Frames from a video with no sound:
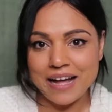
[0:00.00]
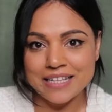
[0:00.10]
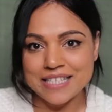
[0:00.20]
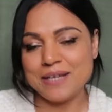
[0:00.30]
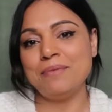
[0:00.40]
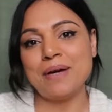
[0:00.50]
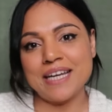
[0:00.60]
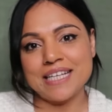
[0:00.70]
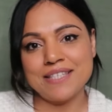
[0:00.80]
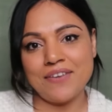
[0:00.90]
I'll see you in my
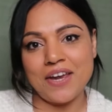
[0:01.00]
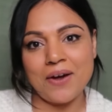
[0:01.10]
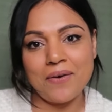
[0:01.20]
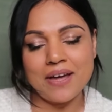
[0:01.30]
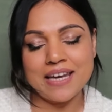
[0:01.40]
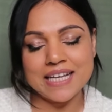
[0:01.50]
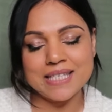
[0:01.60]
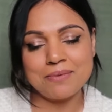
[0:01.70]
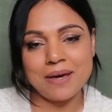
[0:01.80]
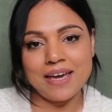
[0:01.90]
next video
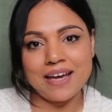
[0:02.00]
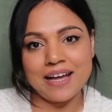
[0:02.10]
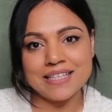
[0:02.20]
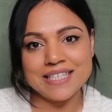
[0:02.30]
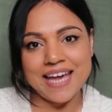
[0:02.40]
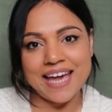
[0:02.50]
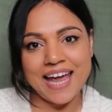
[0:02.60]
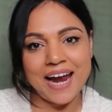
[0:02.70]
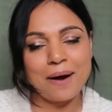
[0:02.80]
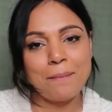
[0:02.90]
next week. Take
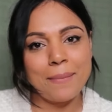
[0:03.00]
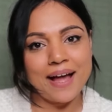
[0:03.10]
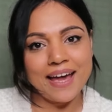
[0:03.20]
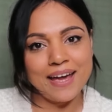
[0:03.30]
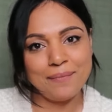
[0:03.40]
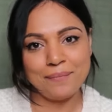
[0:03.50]
care, bye.